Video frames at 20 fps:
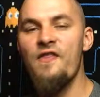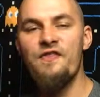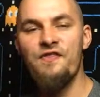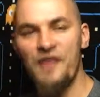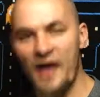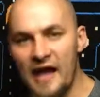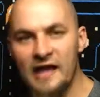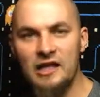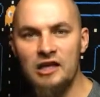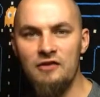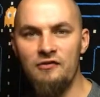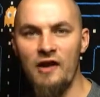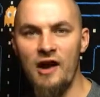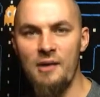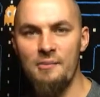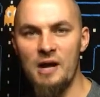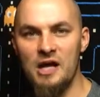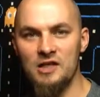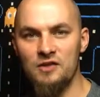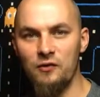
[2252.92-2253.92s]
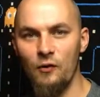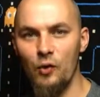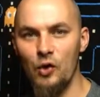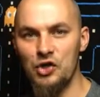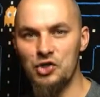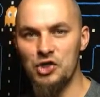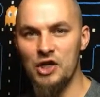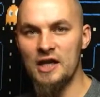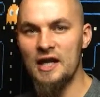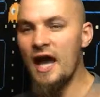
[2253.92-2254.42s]
Thank you very much for
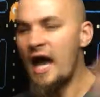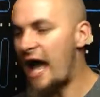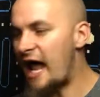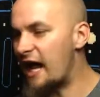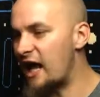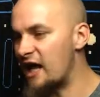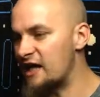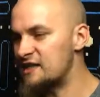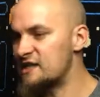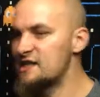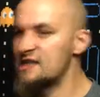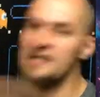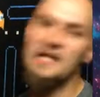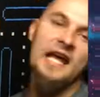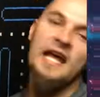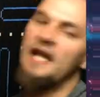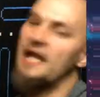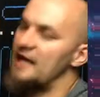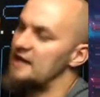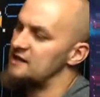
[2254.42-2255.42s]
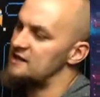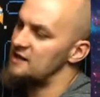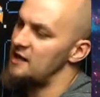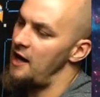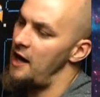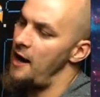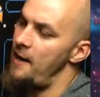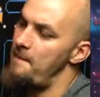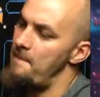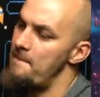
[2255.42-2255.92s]
watching, and I'll see you next
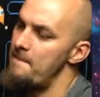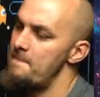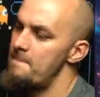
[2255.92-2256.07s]
time.